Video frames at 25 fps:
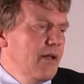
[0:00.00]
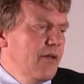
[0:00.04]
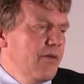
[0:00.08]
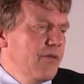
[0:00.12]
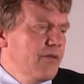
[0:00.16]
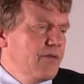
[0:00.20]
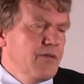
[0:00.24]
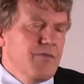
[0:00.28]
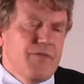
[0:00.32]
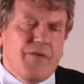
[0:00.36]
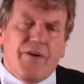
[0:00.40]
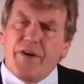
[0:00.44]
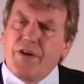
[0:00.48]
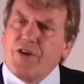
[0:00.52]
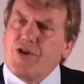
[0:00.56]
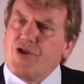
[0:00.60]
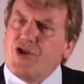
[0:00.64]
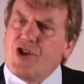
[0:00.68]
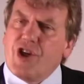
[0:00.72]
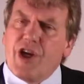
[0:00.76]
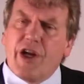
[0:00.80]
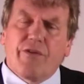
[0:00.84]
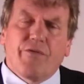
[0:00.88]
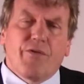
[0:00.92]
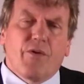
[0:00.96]
It's a very
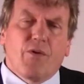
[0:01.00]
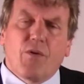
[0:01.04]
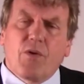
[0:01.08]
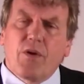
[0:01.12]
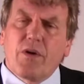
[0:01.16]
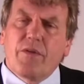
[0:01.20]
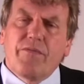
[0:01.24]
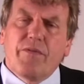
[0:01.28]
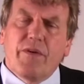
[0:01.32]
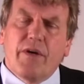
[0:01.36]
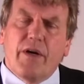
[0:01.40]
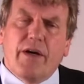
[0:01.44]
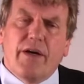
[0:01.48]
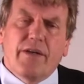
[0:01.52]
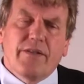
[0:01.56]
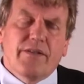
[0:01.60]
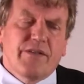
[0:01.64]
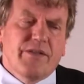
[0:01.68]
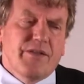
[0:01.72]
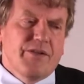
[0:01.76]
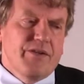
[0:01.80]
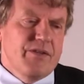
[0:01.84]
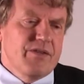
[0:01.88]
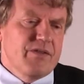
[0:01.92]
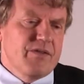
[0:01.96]
general
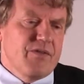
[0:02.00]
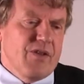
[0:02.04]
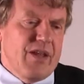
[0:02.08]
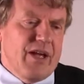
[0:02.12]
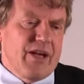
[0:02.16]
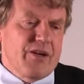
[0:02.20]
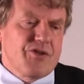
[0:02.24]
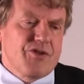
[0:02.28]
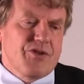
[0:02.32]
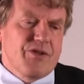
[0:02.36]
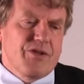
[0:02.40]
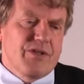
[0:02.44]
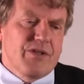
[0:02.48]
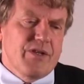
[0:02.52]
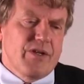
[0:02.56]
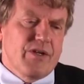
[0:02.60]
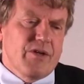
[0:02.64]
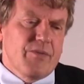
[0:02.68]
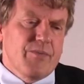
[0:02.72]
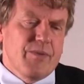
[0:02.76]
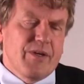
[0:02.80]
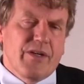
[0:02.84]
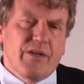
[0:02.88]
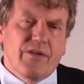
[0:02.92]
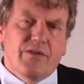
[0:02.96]
series of lectures
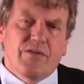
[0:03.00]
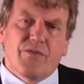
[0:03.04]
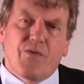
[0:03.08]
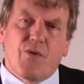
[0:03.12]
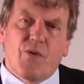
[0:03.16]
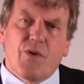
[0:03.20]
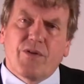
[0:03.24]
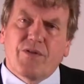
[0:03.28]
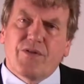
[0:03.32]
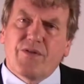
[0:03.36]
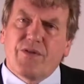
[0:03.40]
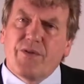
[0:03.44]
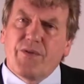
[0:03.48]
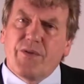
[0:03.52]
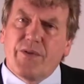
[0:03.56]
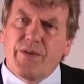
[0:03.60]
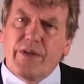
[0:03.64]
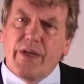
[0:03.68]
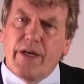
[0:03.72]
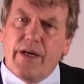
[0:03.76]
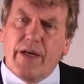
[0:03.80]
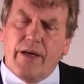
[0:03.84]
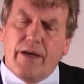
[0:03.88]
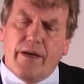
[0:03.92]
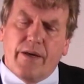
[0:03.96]
here because, of course, to
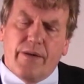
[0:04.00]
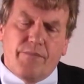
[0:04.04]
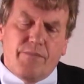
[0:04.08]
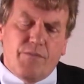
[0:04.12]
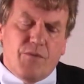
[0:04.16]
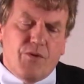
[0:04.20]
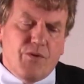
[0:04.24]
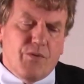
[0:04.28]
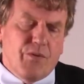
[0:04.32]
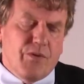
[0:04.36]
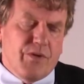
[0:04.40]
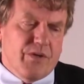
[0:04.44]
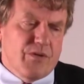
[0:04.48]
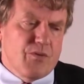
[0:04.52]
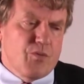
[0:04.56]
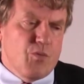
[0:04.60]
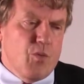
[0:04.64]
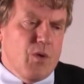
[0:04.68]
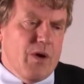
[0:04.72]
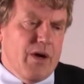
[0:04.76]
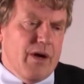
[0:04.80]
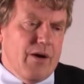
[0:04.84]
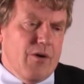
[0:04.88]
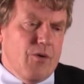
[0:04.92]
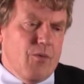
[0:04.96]
do this
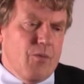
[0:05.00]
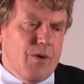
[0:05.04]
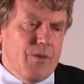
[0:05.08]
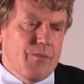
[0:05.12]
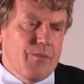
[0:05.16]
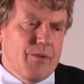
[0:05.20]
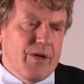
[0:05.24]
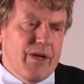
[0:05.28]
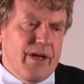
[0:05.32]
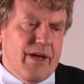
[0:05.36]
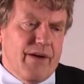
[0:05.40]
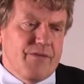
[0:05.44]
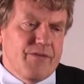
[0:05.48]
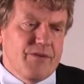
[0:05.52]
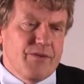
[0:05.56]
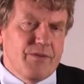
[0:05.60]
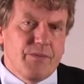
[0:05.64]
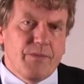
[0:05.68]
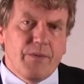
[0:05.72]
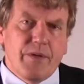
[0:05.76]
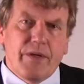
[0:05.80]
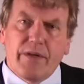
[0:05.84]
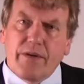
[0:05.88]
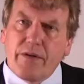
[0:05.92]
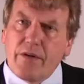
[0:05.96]
well, one would have
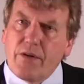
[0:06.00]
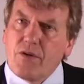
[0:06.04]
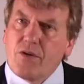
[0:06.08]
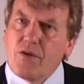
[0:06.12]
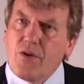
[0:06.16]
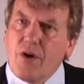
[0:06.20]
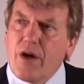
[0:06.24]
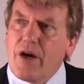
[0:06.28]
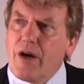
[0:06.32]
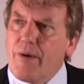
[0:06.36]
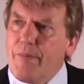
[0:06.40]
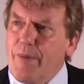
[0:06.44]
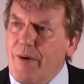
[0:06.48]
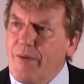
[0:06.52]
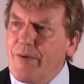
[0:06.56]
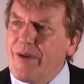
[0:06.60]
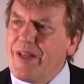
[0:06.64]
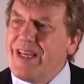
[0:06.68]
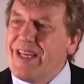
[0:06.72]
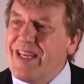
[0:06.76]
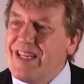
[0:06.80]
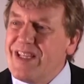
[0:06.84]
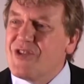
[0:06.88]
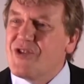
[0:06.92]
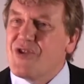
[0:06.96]
to talk about
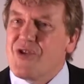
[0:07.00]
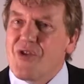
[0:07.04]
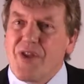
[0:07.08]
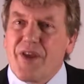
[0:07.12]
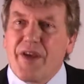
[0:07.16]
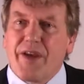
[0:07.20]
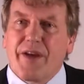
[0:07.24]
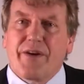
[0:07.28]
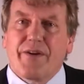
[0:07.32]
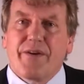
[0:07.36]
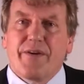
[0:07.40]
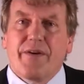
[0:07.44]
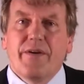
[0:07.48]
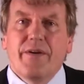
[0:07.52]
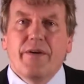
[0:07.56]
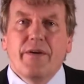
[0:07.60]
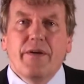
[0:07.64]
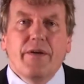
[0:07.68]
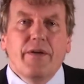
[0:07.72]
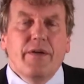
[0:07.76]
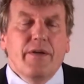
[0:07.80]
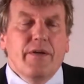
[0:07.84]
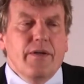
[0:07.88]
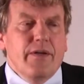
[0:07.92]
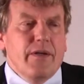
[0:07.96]
each thinker
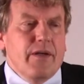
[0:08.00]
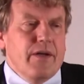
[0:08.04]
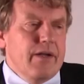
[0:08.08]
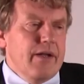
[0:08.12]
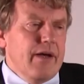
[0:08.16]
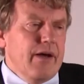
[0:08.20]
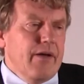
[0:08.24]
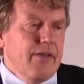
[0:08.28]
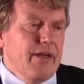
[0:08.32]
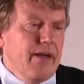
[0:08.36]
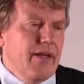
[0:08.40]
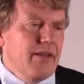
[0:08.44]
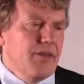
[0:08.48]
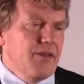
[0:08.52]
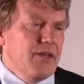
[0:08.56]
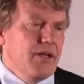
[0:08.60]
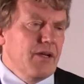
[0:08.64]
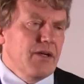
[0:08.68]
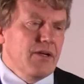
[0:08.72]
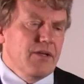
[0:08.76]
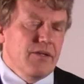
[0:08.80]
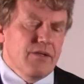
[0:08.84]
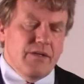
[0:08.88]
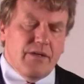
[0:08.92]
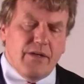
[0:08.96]
and how that
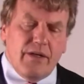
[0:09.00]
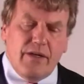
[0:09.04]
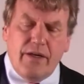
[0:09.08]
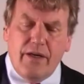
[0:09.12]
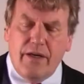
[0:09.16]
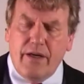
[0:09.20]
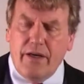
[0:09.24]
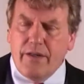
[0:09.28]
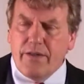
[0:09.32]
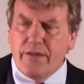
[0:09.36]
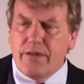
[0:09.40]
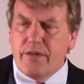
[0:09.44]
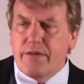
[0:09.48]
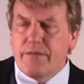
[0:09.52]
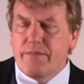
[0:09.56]
thinker